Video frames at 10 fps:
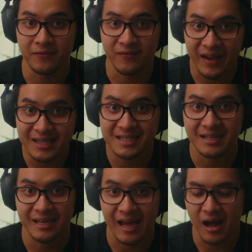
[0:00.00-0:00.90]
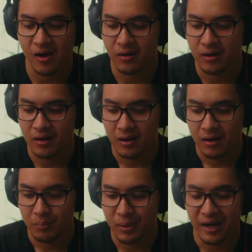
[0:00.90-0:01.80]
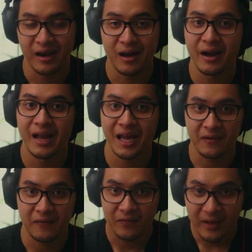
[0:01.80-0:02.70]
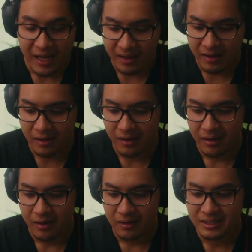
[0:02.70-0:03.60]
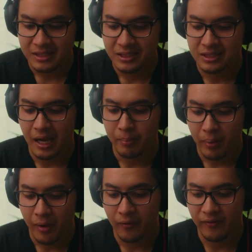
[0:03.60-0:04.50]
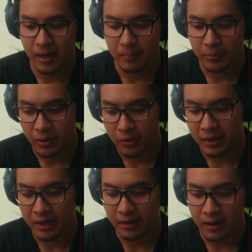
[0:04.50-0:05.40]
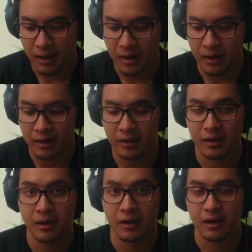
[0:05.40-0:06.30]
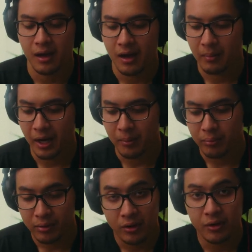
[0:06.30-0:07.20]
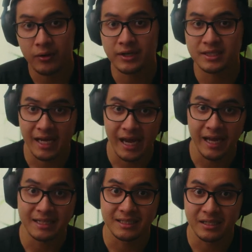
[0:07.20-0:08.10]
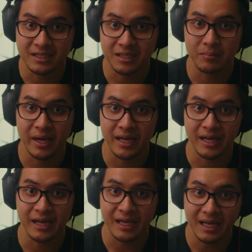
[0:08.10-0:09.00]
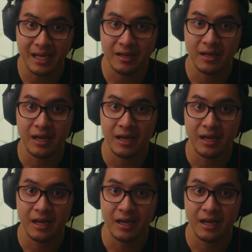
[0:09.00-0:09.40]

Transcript: vent now, but not a fan. This is both a pro and a con. A pro is that it's dissipated heat